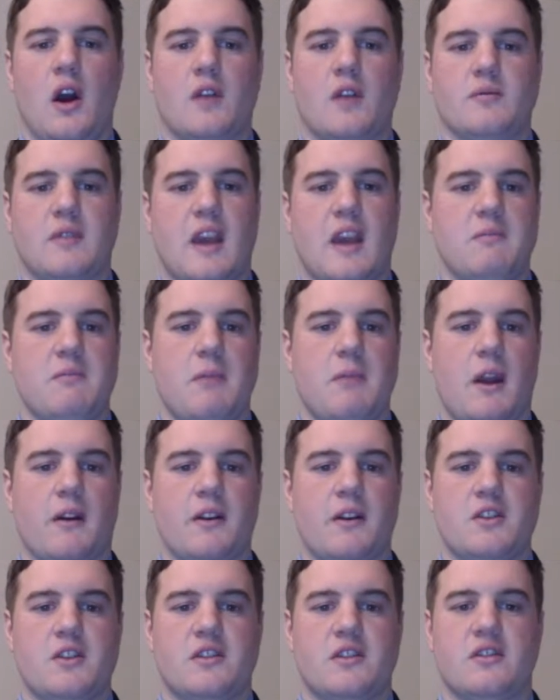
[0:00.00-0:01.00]
Gay
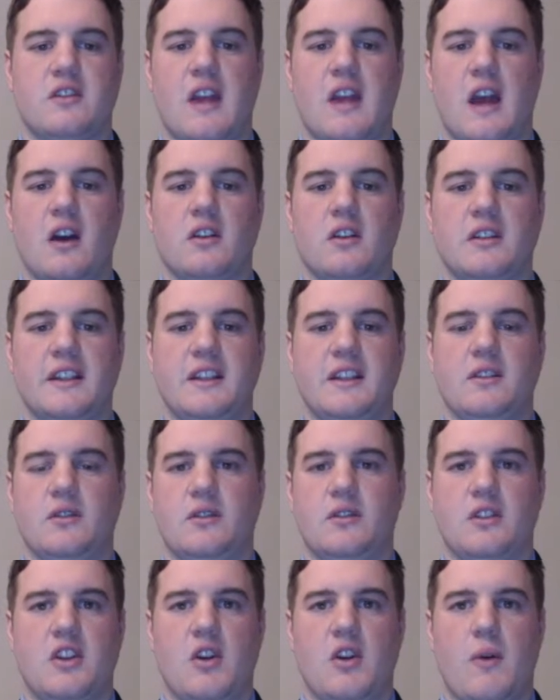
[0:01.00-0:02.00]
marriage is now illegal
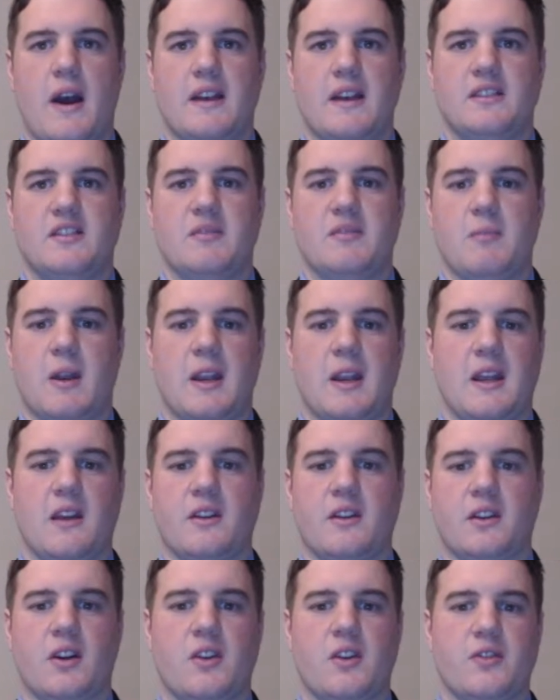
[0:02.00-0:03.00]
in the U.S. and many
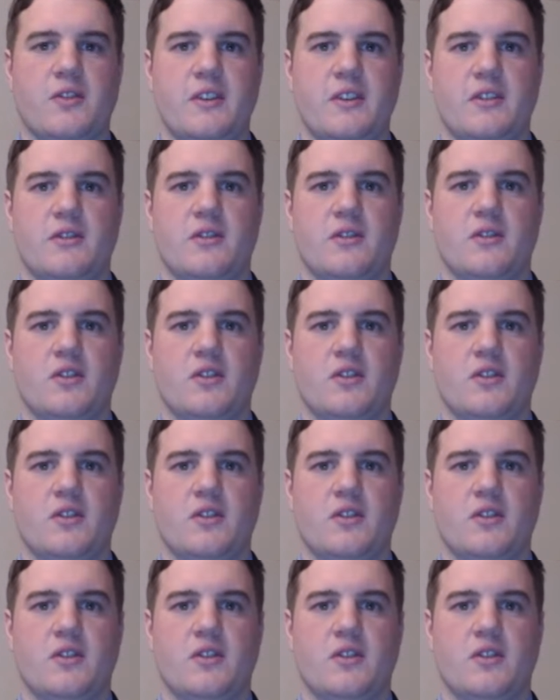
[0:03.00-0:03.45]
other countries.